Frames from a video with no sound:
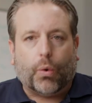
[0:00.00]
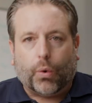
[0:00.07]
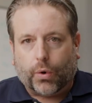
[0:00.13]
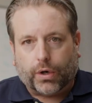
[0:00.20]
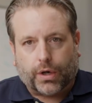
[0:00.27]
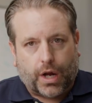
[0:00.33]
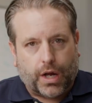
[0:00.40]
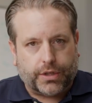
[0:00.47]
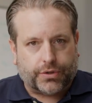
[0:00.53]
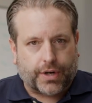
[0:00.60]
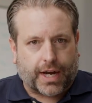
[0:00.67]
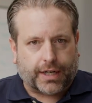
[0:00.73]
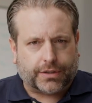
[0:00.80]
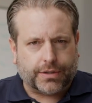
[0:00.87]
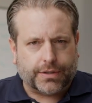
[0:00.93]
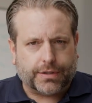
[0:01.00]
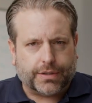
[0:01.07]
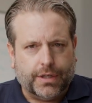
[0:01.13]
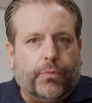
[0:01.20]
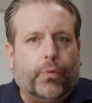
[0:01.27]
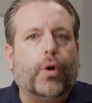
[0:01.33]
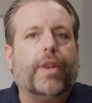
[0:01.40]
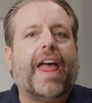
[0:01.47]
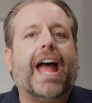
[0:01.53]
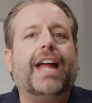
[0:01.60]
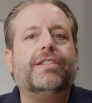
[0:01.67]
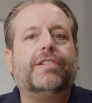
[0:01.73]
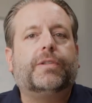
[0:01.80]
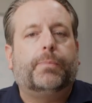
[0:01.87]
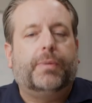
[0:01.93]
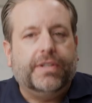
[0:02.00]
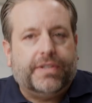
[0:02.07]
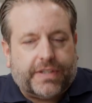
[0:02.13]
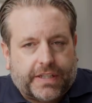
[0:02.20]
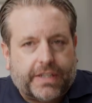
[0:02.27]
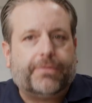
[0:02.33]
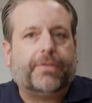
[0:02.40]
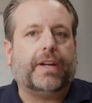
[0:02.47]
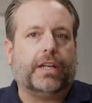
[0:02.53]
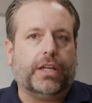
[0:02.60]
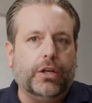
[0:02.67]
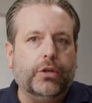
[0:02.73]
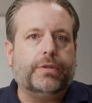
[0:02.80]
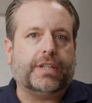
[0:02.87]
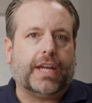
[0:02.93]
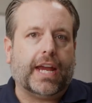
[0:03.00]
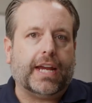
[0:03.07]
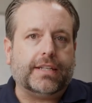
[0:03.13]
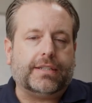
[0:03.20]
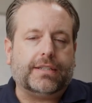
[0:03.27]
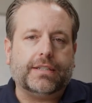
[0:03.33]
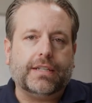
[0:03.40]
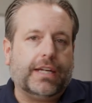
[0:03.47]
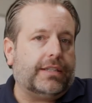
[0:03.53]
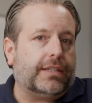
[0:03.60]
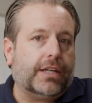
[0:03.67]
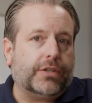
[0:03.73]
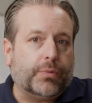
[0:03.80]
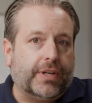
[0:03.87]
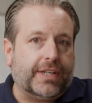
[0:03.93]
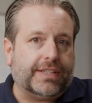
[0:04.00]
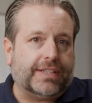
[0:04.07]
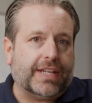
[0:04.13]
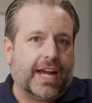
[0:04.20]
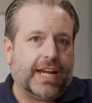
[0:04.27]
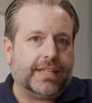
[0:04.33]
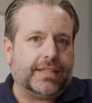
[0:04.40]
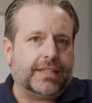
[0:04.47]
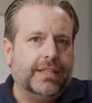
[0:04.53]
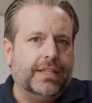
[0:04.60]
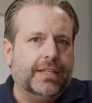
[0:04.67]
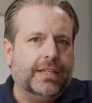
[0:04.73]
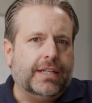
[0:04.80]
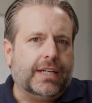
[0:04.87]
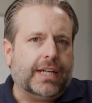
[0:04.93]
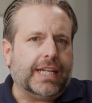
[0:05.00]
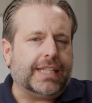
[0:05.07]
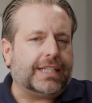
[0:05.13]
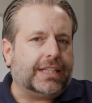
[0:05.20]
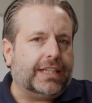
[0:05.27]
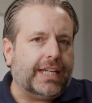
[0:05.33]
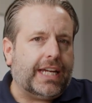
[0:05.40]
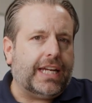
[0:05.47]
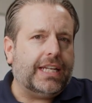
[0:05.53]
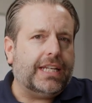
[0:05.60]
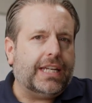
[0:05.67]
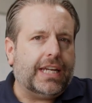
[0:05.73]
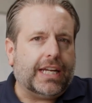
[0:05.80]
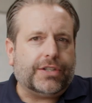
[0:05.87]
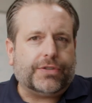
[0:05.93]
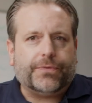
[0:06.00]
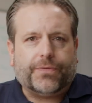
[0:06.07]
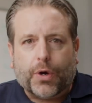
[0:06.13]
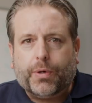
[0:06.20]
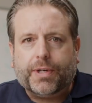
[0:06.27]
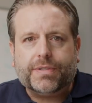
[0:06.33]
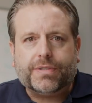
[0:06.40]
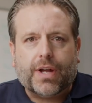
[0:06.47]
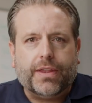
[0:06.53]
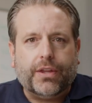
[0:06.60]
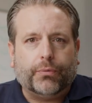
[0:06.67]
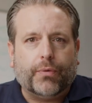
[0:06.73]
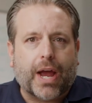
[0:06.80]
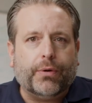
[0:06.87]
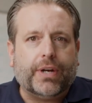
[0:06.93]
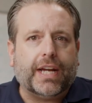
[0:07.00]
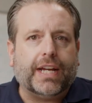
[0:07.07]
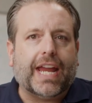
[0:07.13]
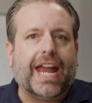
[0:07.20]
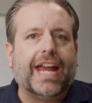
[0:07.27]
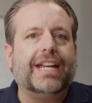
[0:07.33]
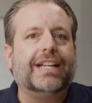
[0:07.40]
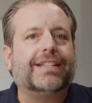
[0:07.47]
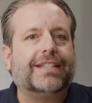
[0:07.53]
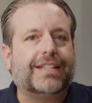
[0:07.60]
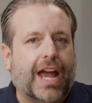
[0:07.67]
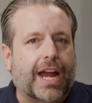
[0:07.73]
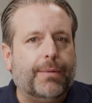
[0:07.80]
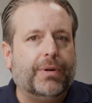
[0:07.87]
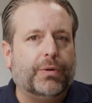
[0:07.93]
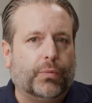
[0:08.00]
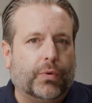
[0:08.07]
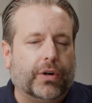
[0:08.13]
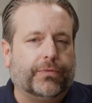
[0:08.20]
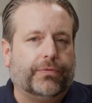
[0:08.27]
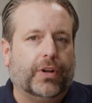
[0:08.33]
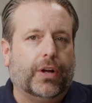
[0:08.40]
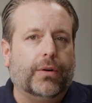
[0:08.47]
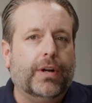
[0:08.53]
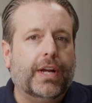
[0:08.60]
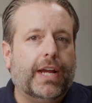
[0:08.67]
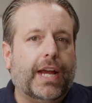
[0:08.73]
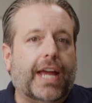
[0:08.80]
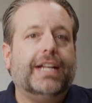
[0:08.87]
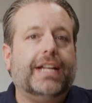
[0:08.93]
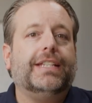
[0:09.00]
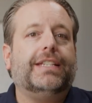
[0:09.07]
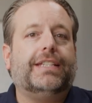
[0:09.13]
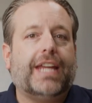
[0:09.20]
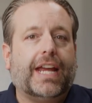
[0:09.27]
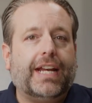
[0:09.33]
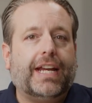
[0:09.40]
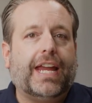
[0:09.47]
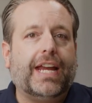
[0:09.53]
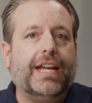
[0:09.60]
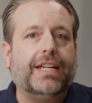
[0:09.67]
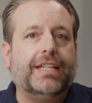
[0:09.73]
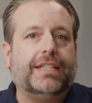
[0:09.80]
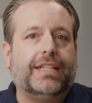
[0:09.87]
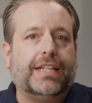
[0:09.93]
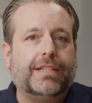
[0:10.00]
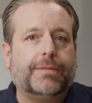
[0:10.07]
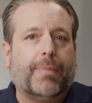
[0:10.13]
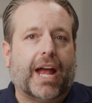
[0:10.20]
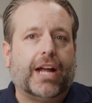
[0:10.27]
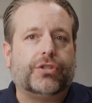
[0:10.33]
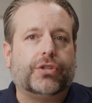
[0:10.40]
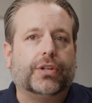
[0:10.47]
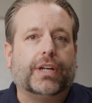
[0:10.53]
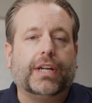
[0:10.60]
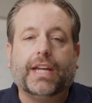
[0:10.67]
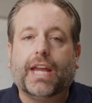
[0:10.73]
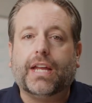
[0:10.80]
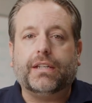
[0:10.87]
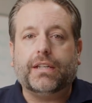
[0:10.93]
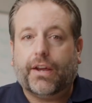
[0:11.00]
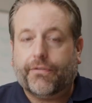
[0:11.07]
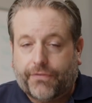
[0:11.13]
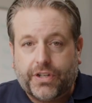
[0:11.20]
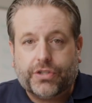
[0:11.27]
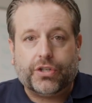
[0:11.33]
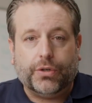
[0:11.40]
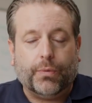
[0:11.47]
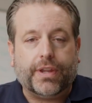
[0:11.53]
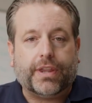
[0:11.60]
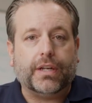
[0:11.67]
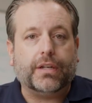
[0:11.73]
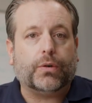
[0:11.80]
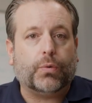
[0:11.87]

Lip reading: or contractors. For that specific use case, it does what it says. It's clean, it's focused on the routing and assignment workflow, and a dedicated dispatcher can get efficient with it